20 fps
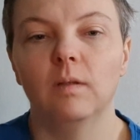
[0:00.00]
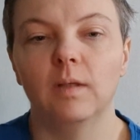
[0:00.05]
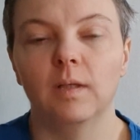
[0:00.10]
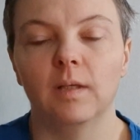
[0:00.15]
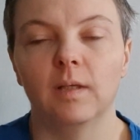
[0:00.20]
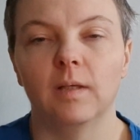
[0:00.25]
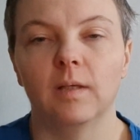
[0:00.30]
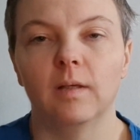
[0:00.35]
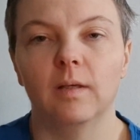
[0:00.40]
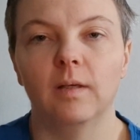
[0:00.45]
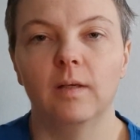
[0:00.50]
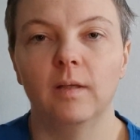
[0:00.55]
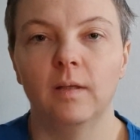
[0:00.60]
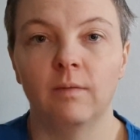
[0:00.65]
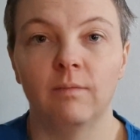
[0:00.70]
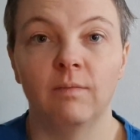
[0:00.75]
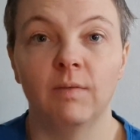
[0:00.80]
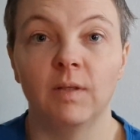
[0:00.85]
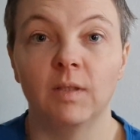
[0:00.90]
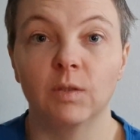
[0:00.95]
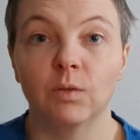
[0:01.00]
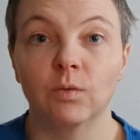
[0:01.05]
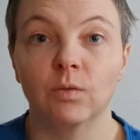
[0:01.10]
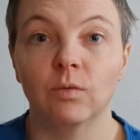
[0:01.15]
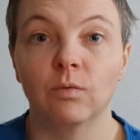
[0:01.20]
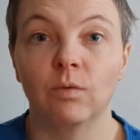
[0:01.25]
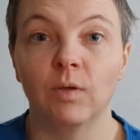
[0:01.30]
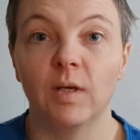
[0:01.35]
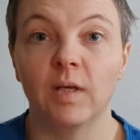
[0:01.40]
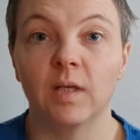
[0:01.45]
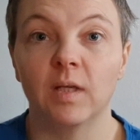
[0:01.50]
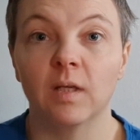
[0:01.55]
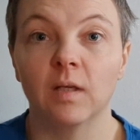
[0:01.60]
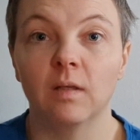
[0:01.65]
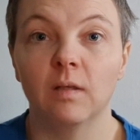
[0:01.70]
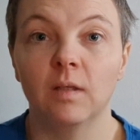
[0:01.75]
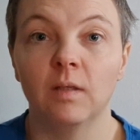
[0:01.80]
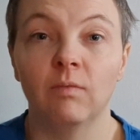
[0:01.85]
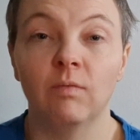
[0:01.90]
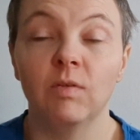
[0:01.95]
it feels great,
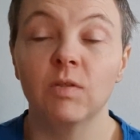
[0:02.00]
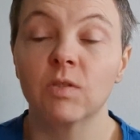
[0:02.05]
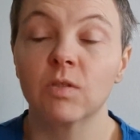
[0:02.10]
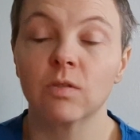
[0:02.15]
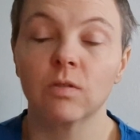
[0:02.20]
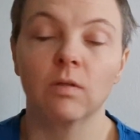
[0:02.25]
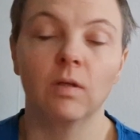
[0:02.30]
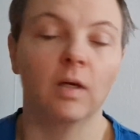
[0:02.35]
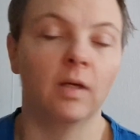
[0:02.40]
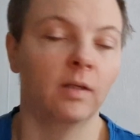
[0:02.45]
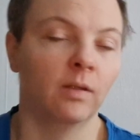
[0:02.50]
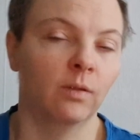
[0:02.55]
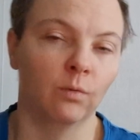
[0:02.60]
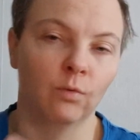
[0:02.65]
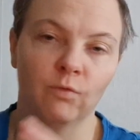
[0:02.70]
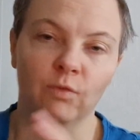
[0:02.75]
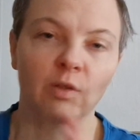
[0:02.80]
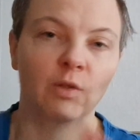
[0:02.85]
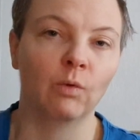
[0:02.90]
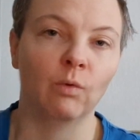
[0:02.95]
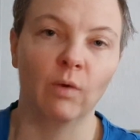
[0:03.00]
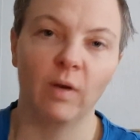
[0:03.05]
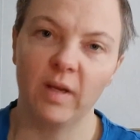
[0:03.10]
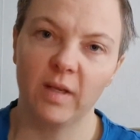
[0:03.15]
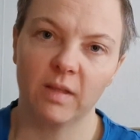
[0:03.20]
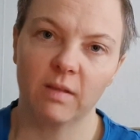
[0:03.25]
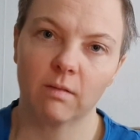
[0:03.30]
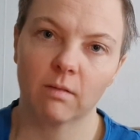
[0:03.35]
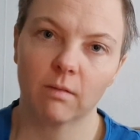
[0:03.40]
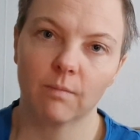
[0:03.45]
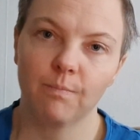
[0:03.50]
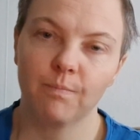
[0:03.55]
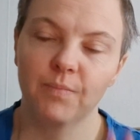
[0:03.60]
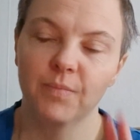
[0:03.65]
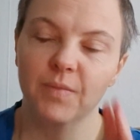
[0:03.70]
and it feels, I don't feel great,